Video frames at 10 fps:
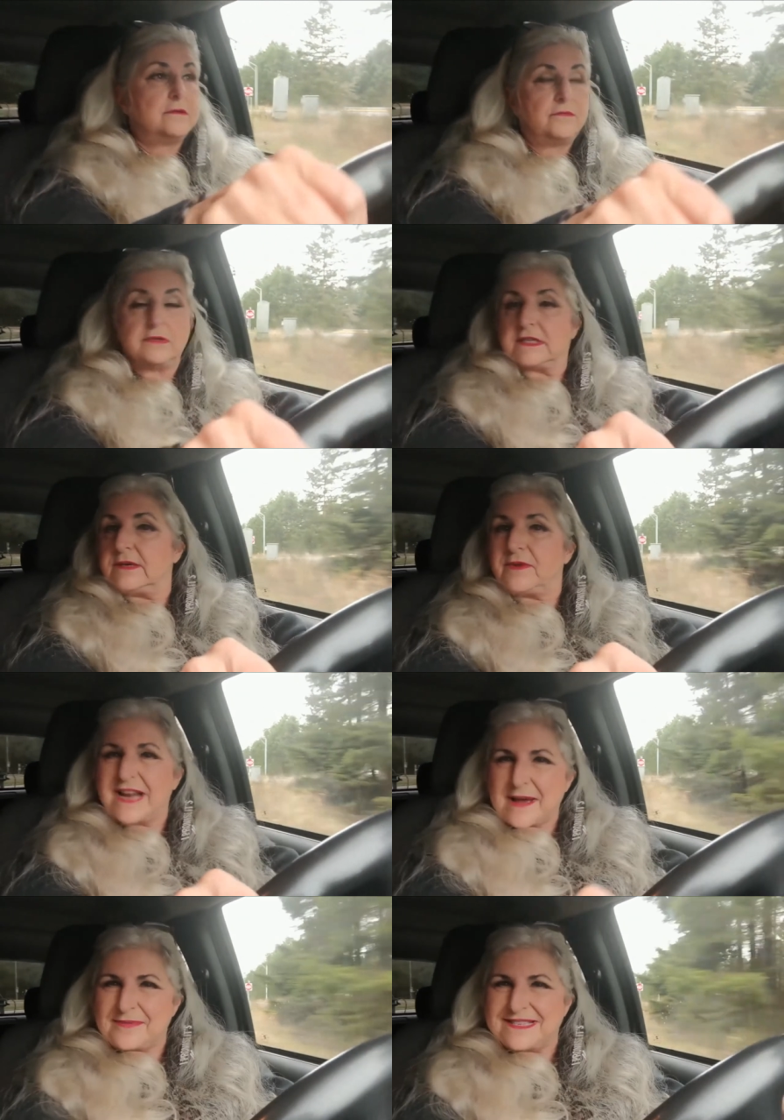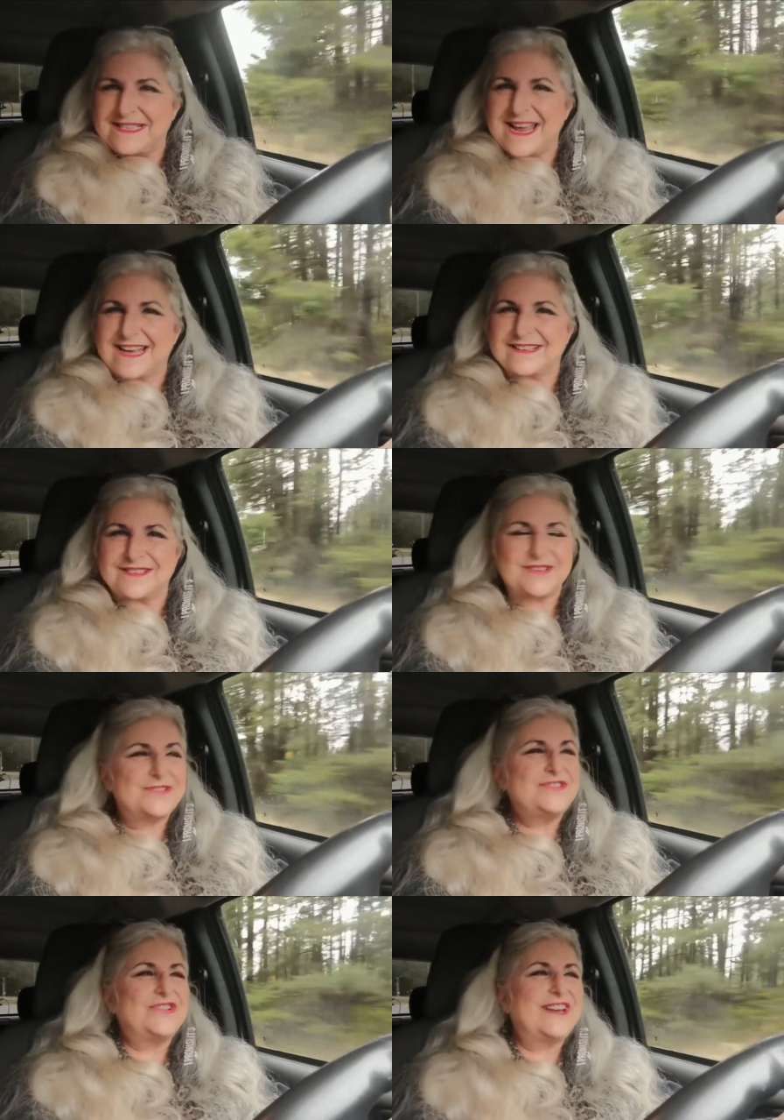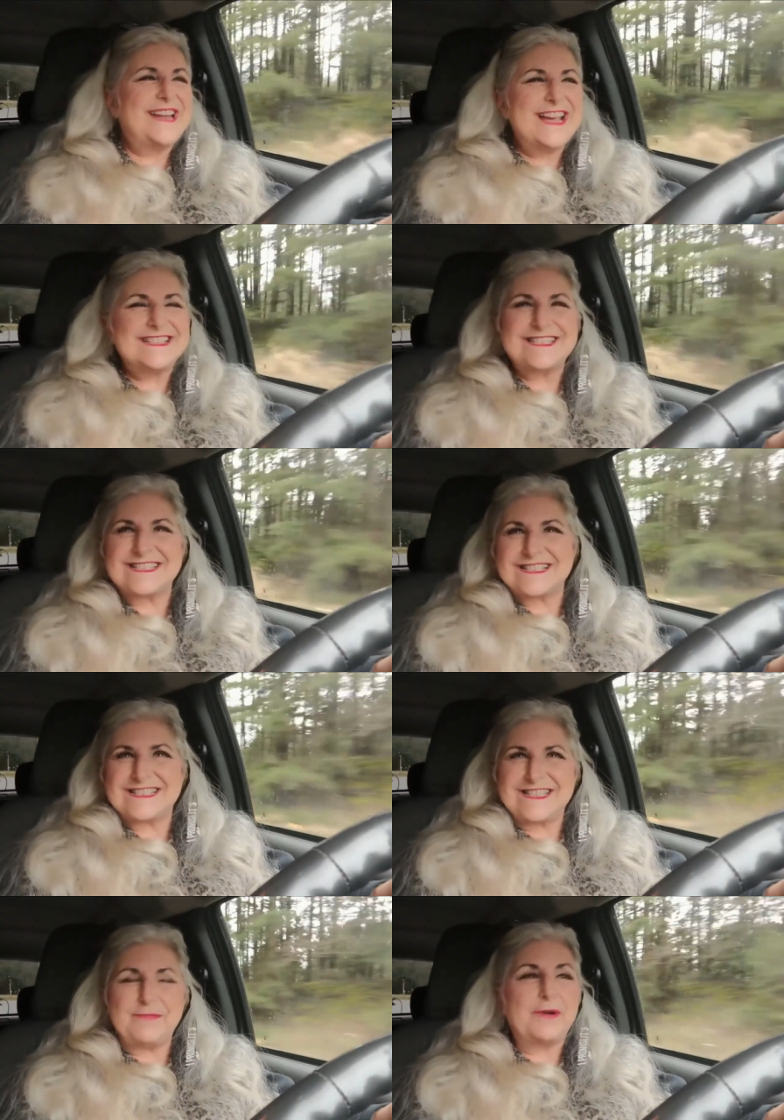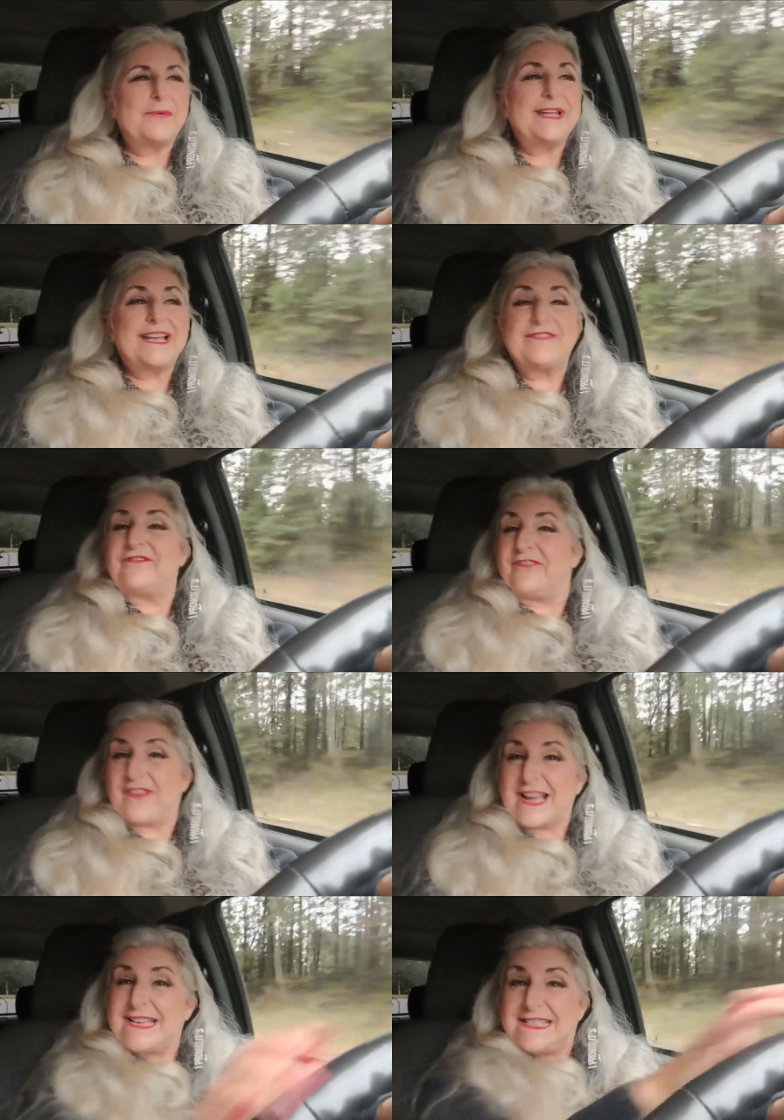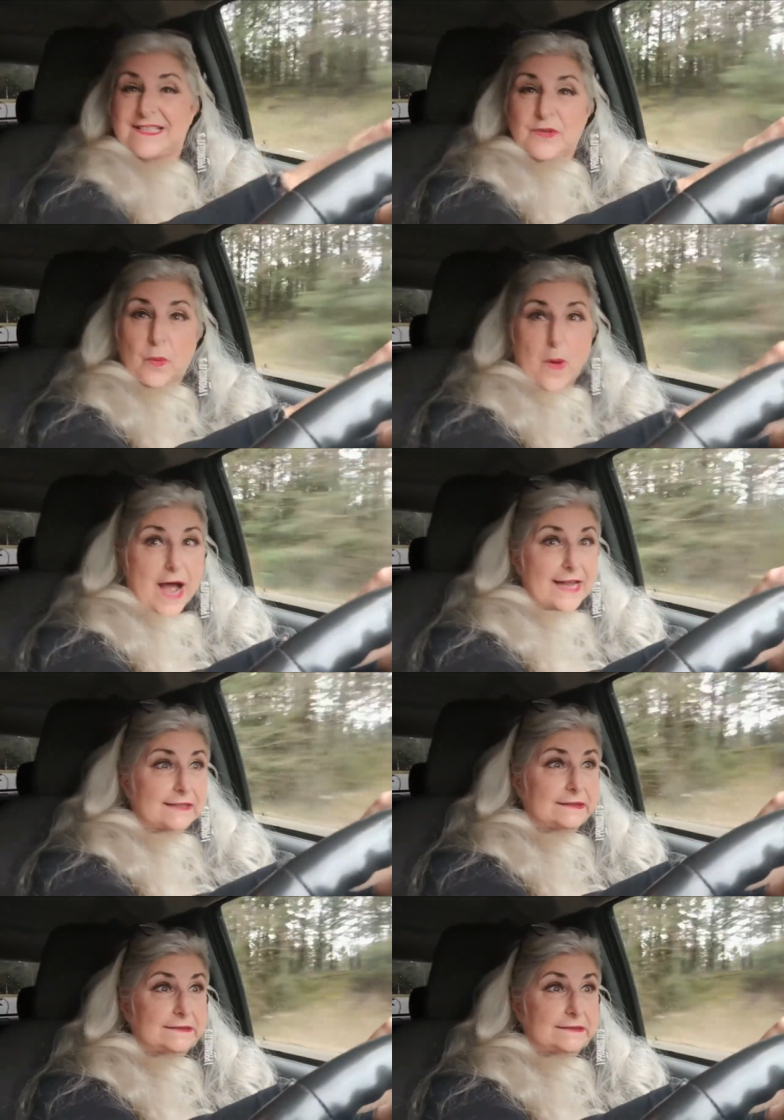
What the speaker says: we'll see what happens next. So join us, see what we can find in the wild.